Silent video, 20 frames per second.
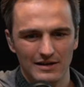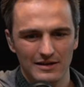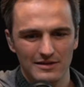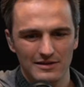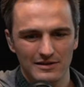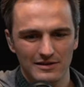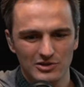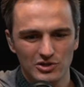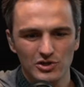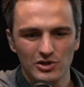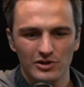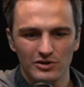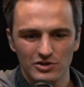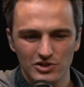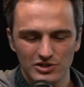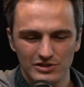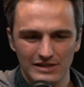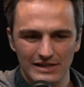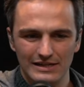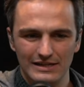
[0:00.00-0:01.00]
the
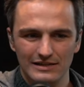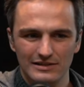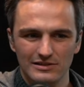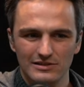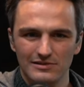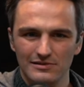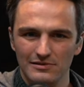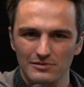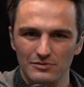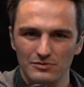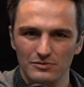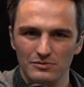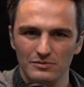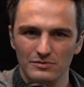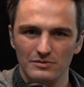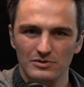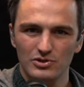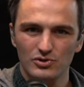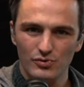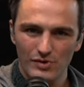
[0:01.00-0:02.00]
church needed
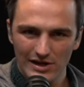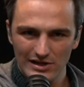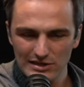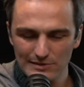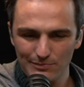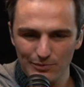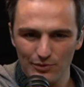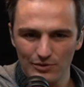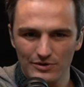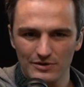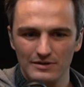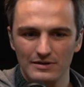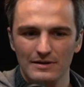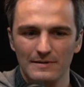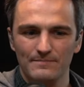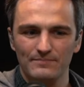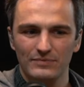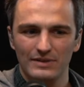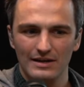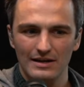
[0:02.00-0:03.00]
to transport
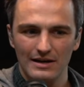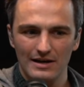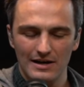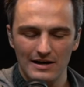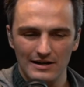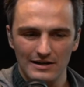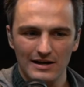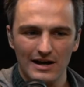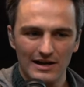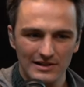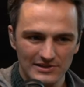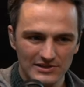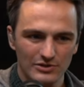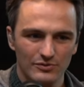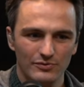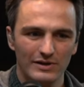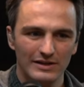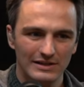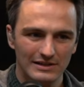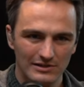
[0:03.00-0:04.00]
a
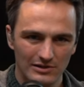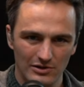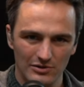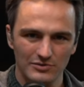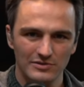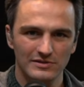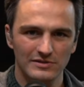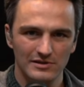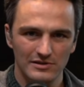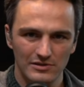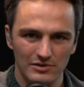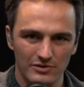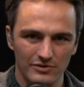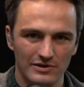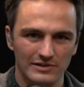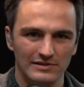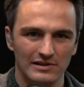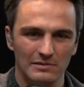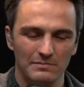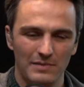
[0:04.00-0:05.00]
consecrated host, the
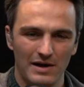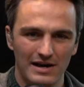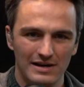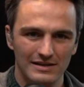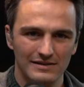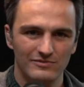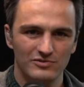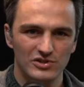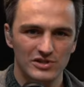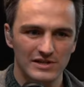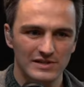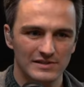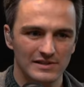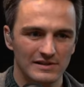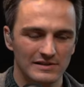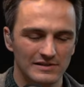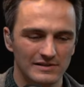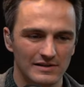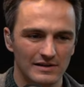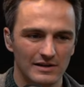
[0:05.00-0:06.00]
Eucharistic body of
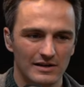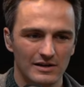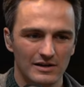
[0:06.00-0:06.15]
Jesus,